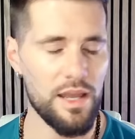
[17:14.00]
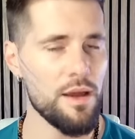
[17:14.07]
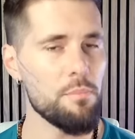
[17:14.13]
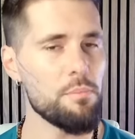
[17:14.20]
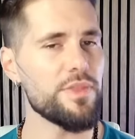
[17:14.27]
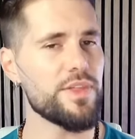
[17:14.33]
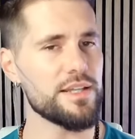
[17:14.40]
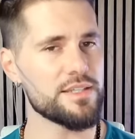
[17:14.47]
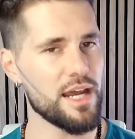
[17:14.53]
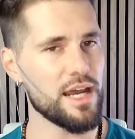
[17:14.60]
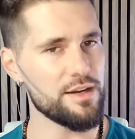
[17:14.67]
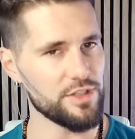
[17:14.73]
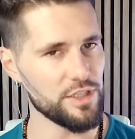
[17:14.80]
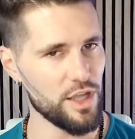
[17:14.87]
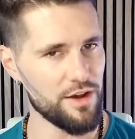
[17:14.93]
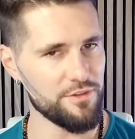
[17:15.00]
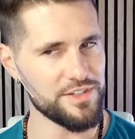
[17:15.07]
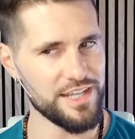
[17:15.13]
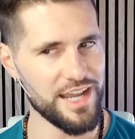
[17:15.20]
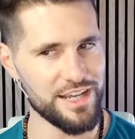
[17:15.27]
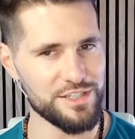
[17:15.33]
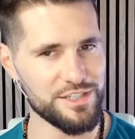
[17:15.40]
But that's kind of a
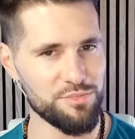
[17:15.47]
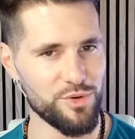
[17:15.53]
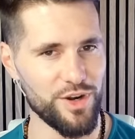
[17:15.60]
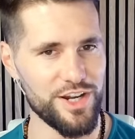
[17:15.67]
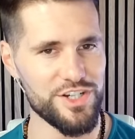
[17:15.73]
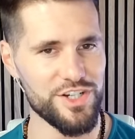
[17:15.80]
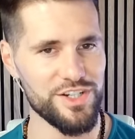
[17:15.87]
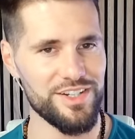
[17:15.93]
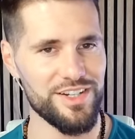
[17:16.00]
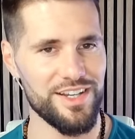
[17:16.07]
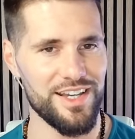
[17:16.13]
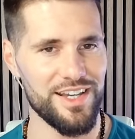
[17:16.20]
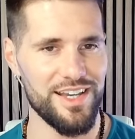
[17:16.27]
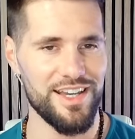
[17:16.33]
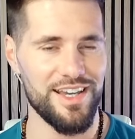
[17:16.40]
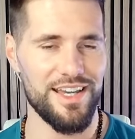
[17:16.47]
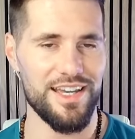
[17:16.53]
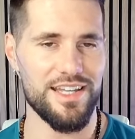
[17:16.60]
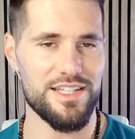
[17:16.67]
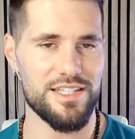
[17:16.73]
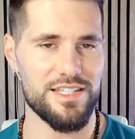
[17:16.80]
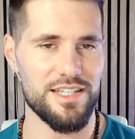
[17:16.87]
lofty aspiration.
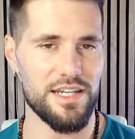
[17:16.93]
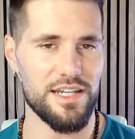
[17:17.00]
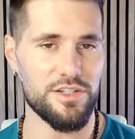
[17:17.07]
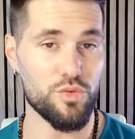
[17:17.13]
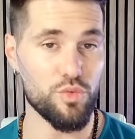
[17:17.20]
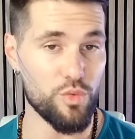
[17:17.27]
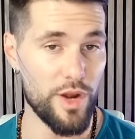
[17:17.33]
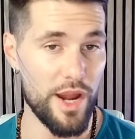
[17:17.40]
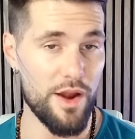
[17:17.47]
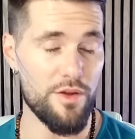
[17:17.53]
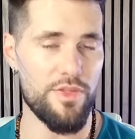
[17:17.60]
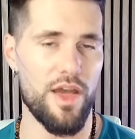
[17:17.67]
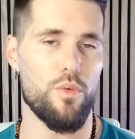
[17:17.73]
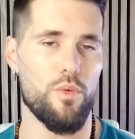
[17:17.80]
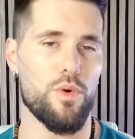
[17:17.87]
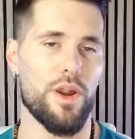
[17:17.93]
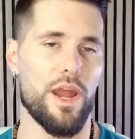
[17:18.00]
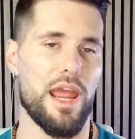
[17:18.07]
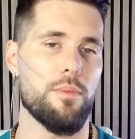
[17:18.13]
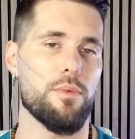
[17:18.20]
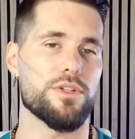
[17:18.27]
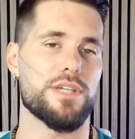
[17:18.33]
It's, it's rare that we're
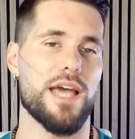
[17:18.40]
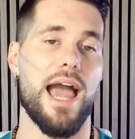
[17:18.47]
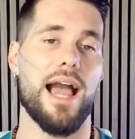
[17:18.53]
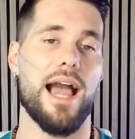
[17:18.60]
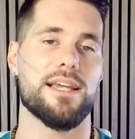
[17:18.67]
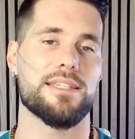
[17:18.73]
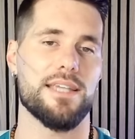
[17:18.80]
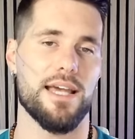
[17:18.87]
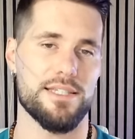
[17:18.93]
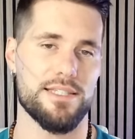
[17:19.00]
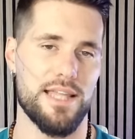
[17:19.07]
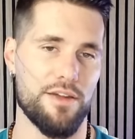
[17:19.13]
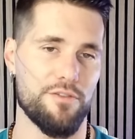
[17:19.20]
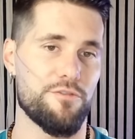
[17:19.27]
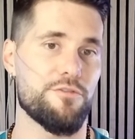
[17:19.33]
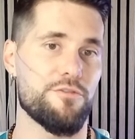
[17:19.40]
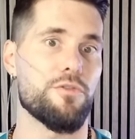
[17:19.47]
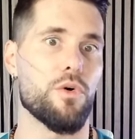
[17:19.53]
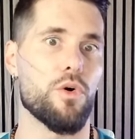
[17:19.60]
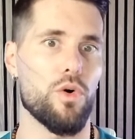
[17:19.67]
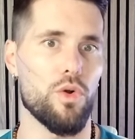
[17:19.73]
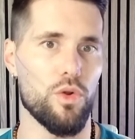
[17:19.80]
able to access that
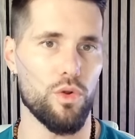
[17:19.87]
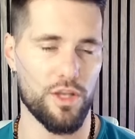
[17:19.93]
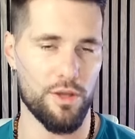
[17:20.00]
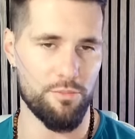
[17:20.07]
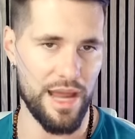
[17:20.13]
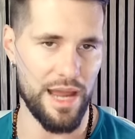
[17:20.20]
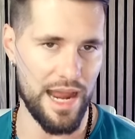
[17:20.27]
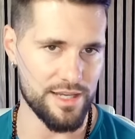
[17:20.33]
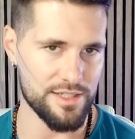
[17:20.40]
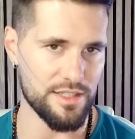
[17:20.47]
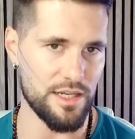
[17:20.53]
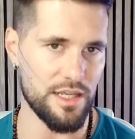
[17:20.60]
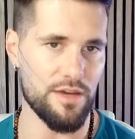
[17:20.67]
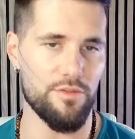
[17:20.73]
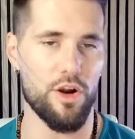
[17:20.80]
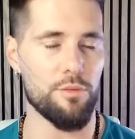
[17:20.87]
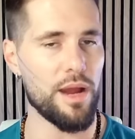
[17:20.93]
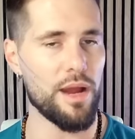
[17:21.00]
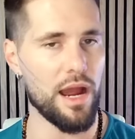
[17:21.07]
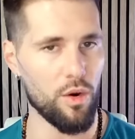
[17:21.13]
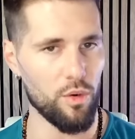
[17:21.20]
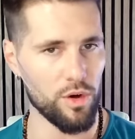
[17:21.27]
full capacity of our
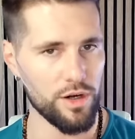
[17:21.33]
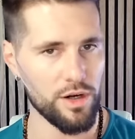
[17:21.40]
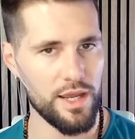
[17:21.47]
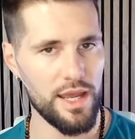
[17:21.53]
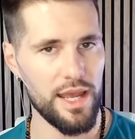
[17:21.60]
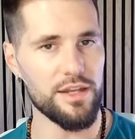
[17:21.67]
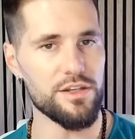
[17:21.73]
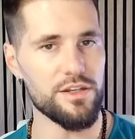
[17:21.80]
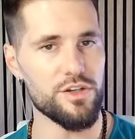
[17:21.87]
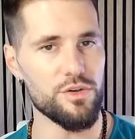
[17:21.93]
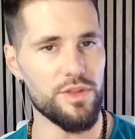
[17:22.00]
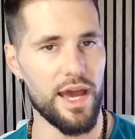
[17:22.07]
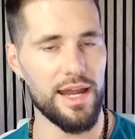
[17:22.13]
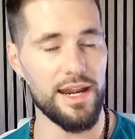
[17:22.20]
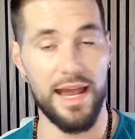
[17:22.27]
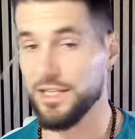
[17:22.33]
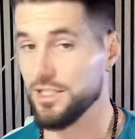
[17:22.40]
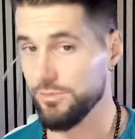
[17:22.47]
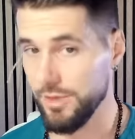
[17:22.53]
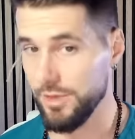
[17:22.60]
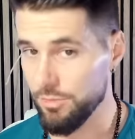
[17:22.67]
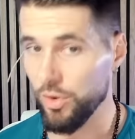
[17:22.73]
power and do that. It has
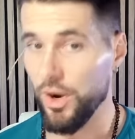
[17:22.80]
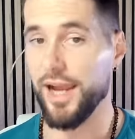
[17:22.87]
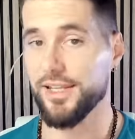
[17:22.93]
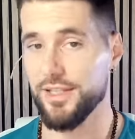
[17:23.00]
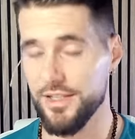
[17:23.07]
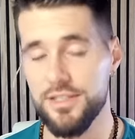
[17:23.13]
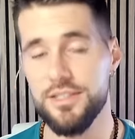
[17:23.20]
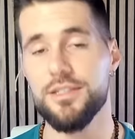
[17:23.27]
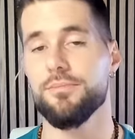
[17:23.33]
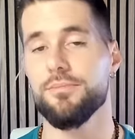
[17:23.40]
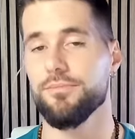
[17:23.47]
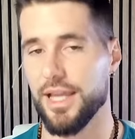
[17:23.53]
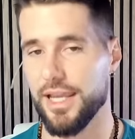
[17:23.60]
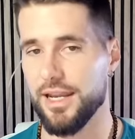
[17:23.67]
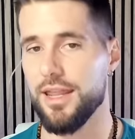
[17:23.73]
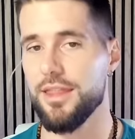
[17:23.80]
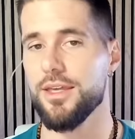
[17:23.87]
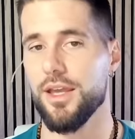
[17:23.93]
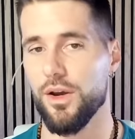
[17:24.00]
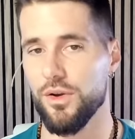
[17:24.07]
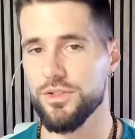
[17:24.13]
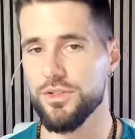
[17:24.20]
to be practiced like anything
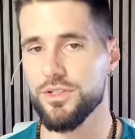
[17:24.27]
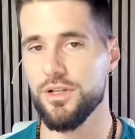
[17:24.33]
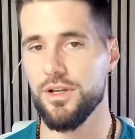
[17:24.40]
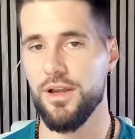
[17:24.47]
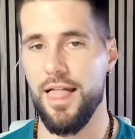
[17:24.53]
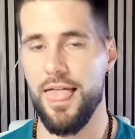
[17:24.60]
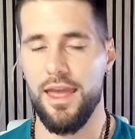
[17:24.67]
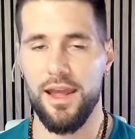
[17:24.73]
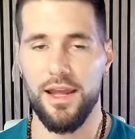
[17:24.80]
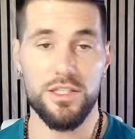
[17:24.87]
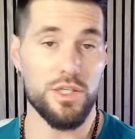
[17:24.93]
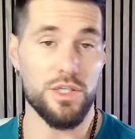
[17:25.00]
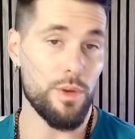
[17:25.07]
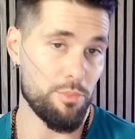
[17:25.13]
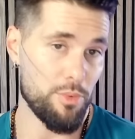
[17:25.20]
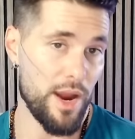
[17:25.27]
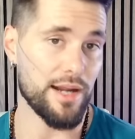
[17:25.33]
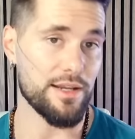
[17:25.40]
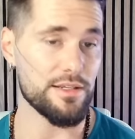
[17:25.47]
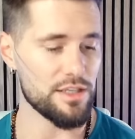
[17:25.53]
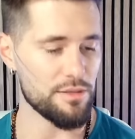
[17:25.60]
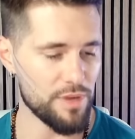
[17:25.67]
else and so we
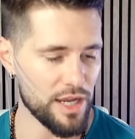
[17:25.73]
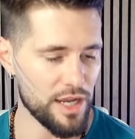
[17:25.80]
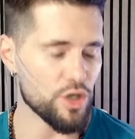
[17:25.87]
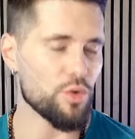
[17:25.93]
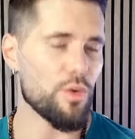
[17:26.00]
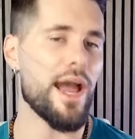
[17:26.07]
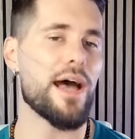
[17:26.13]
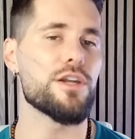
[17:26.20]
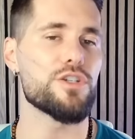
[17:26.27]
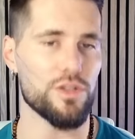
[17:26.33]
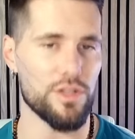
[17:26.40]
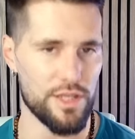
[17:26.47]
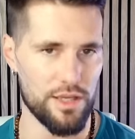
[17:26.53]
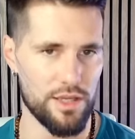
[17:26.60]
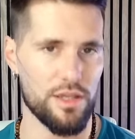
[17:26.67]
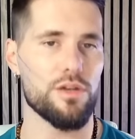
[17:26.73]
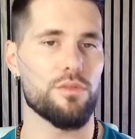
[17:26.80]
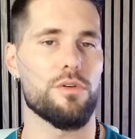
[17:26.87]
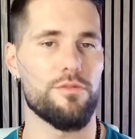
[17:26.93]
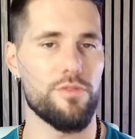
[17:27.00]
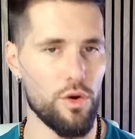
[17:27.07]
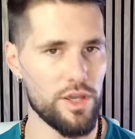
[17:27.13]
practice it by gradually
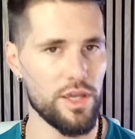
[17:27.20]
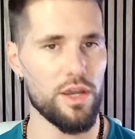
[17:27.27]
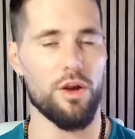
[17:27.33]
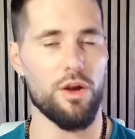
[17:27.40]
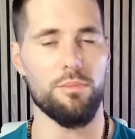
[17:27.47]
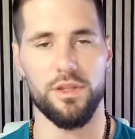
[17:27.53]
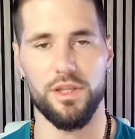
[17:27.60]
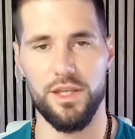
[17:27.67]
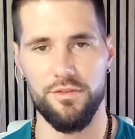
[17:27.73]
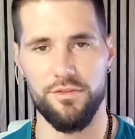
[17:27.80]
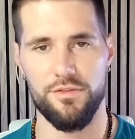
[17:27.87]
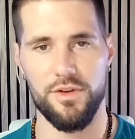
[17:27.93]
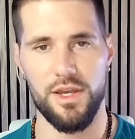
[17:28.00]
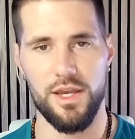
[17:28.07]
revoking our belief.